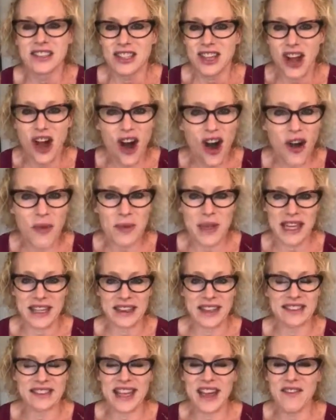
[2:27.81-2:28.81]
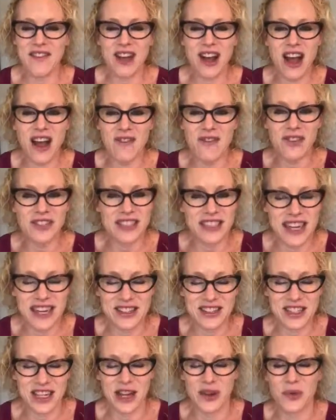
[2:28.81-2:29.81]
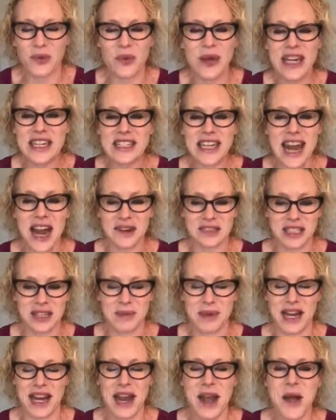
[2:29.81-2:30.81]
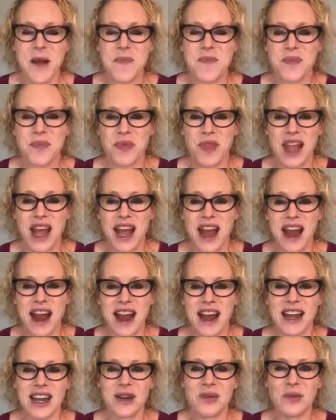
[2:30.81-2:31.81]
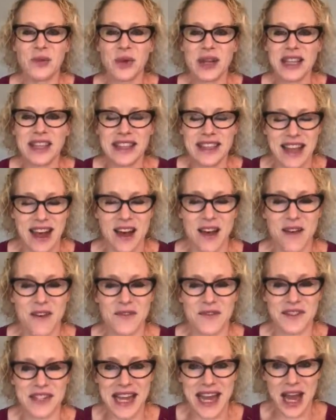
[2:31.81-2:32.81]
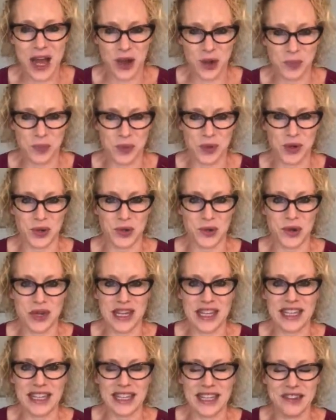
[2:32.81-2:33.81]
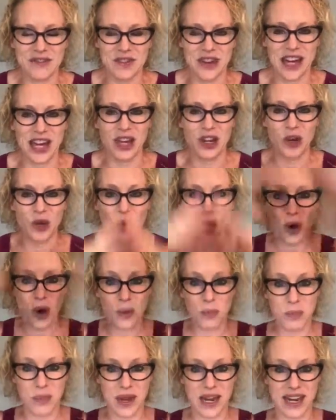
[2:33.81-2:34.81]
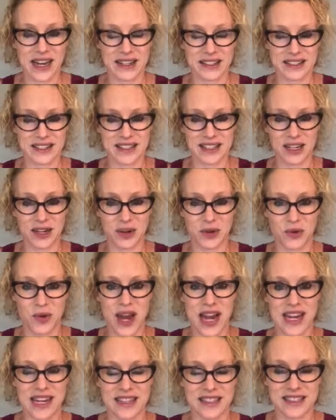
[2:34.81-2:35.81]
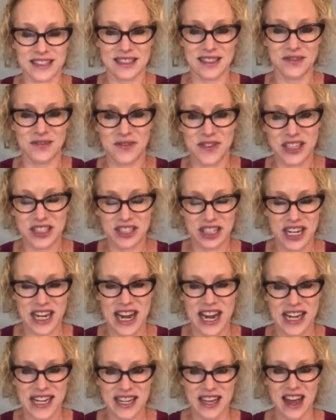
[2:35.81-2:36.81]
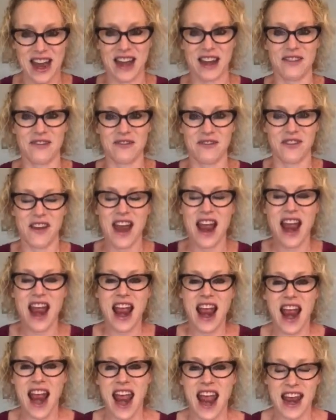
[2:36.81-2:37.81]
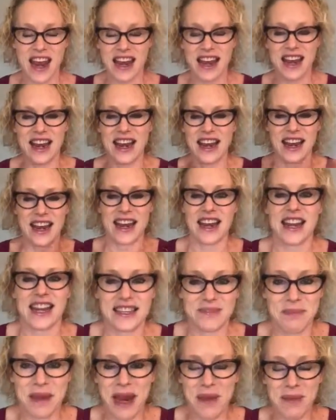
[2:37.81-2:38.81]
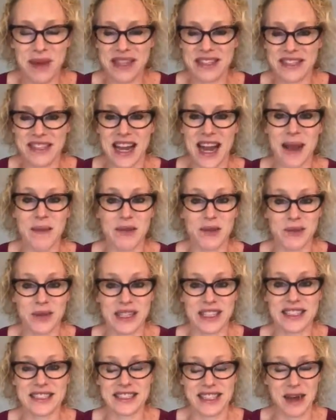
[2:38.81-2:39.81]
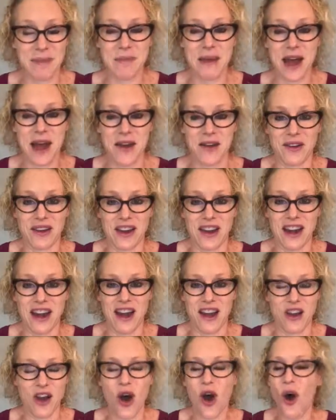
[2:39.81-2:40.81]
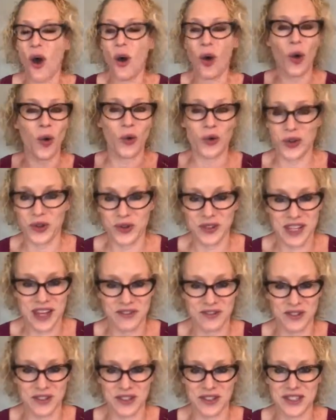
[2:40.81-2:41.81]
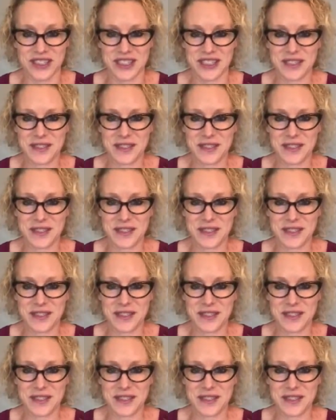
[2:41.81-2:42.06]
call me. Let's have a conversation. Reach out to me. I would love to help you in living your biggest, greatest vision in life. And maybe it's time to really step out on a whole new level.